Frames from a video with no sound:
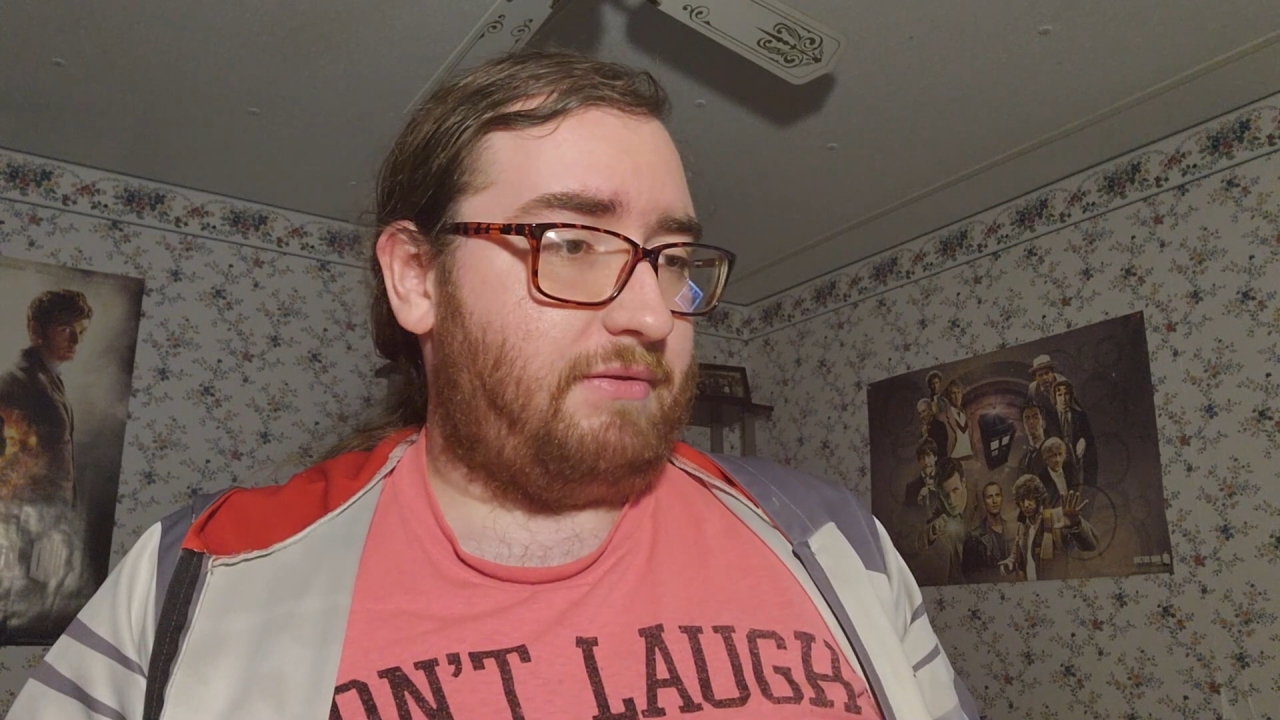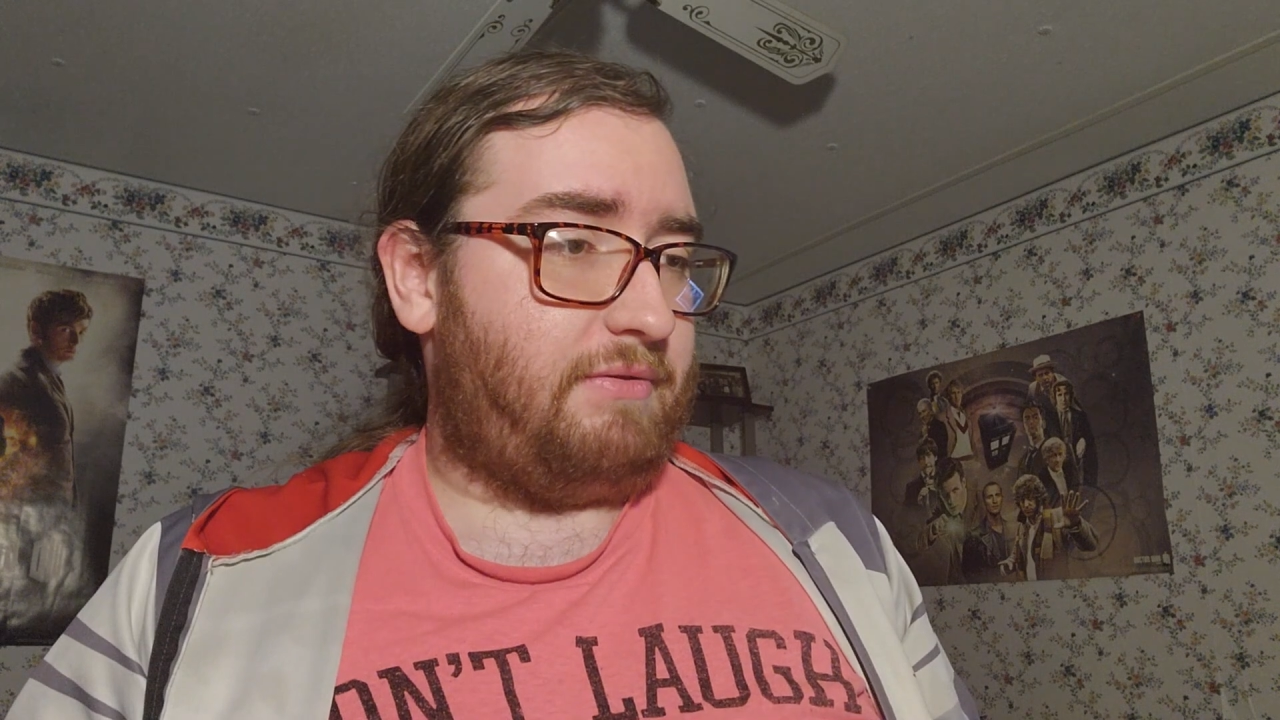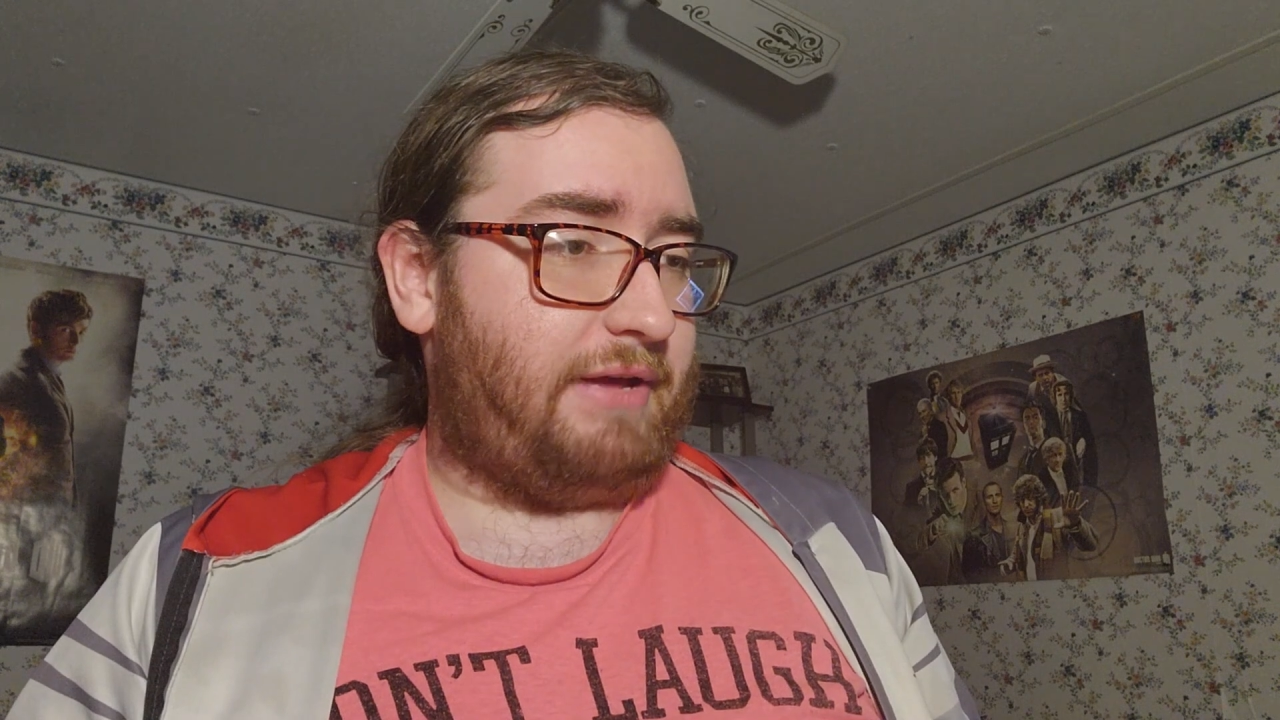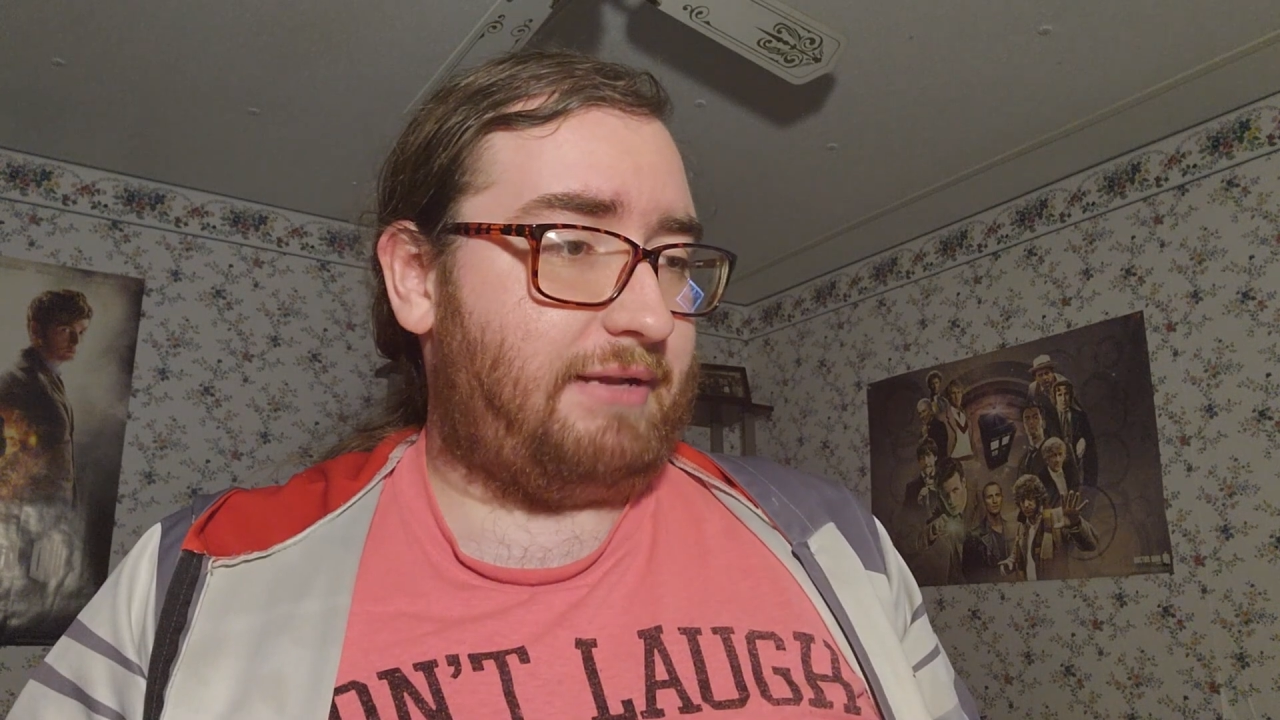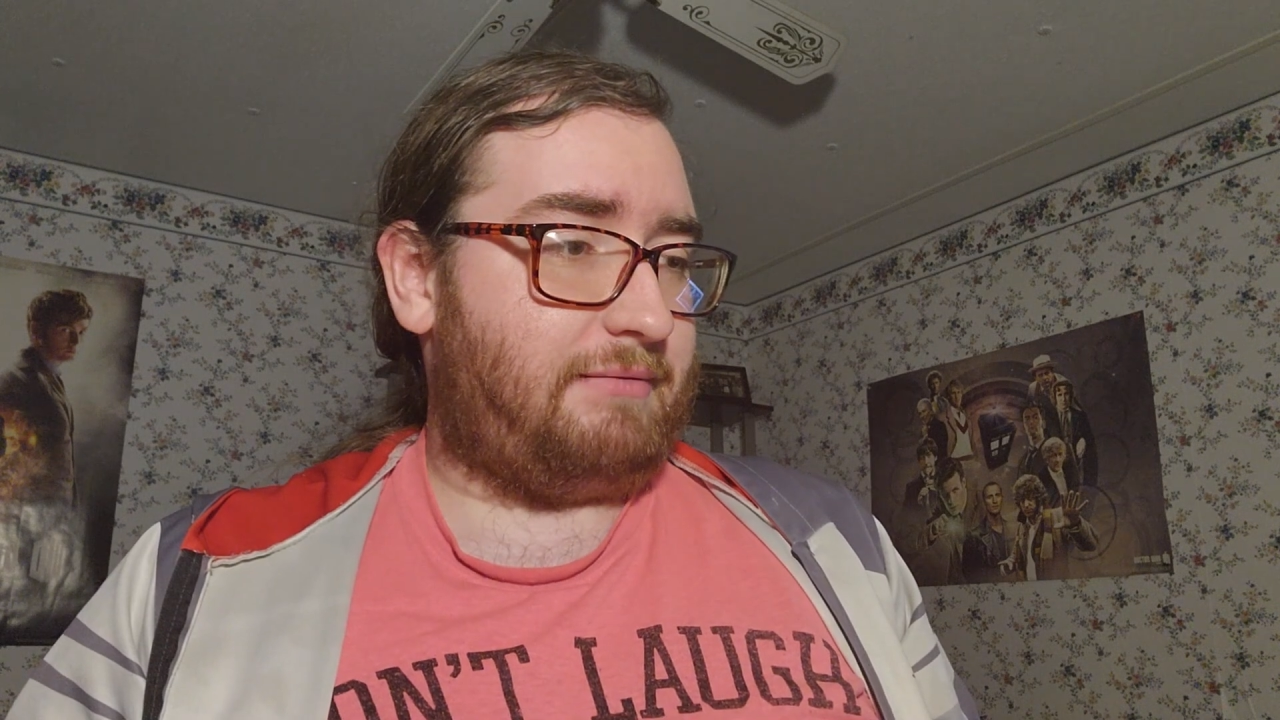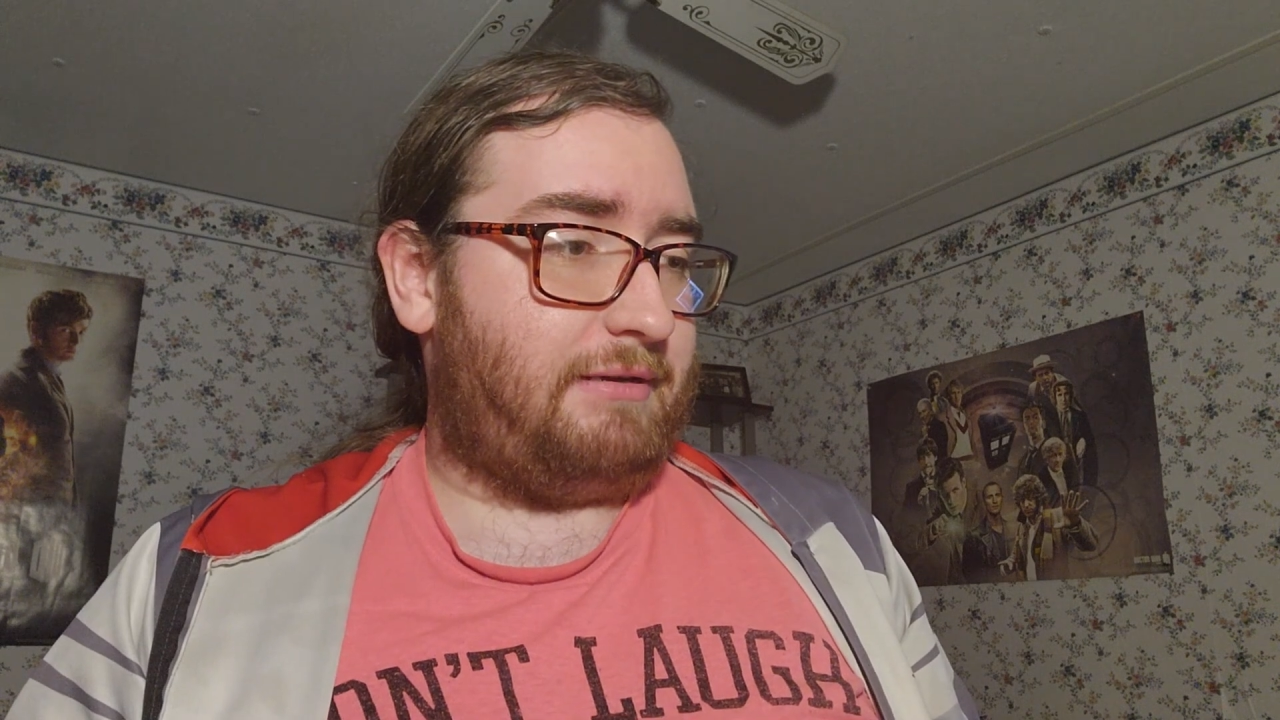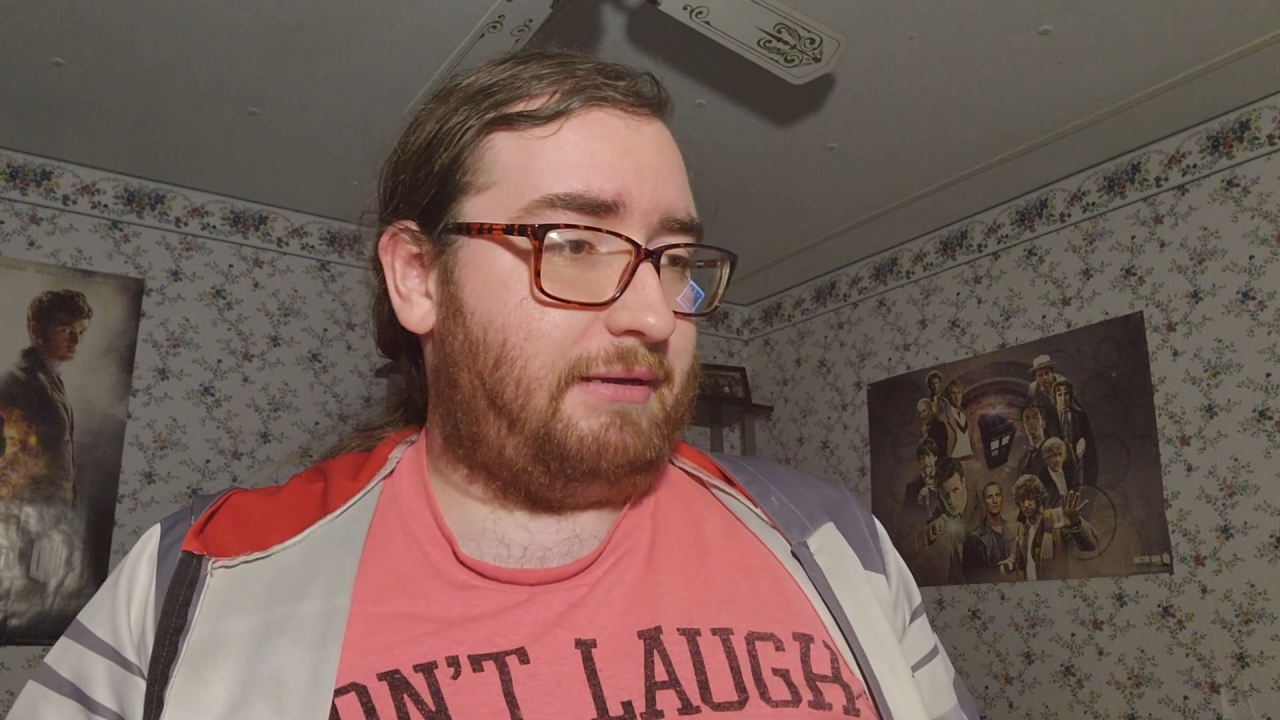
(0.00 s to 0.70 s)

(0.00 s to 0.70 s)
that